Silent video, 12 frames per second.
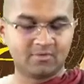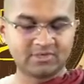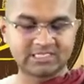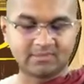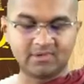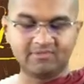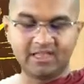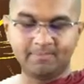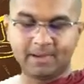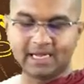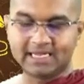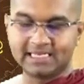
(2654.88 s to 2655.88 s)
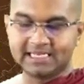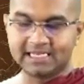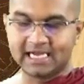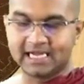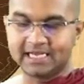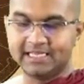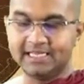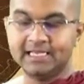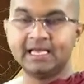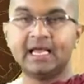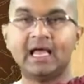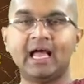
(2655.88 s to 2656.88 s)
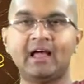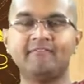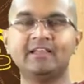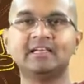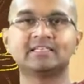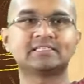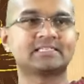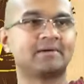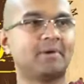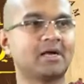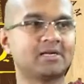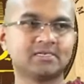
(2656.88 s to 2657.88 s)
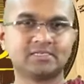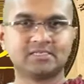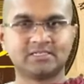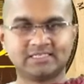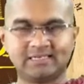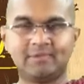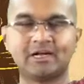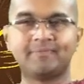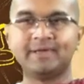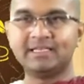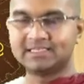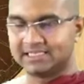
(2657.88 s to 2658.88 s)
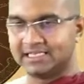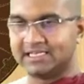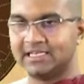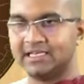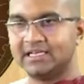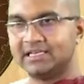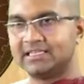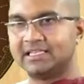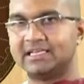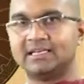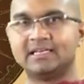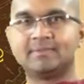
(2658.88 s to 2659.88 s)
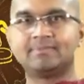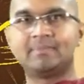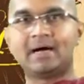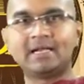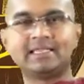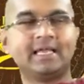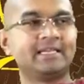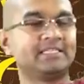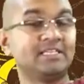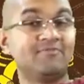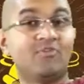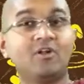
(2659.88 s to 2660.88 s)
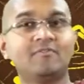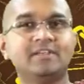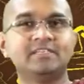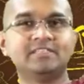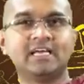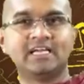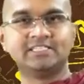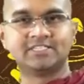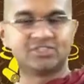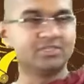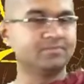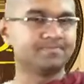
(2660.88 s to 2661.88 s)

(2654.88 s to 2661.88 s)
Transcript: Samavepakini Gahani having a stomach. Stomach means the, the part that is involved in digestion.